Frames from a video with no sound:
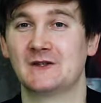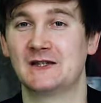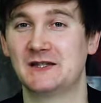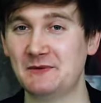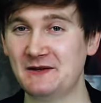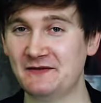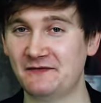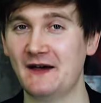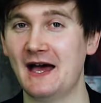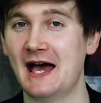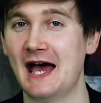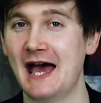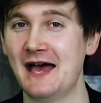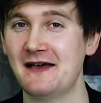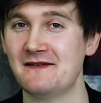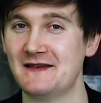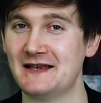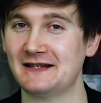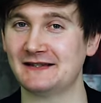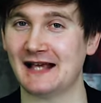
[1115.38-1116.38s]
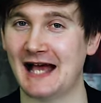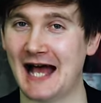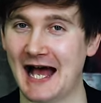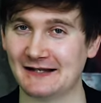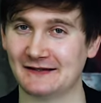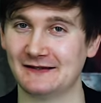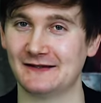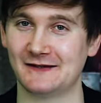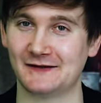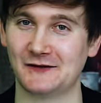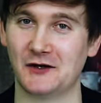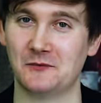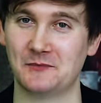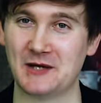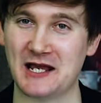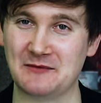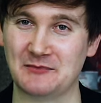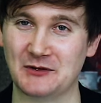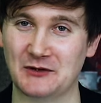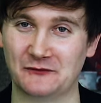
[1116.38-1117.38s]
To be fair, this hasn't
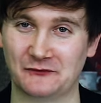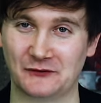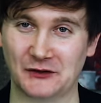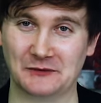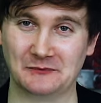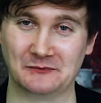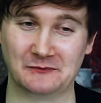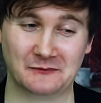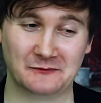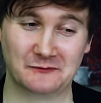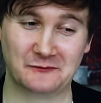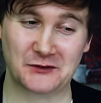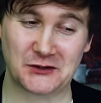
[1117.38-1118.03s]
stopped people from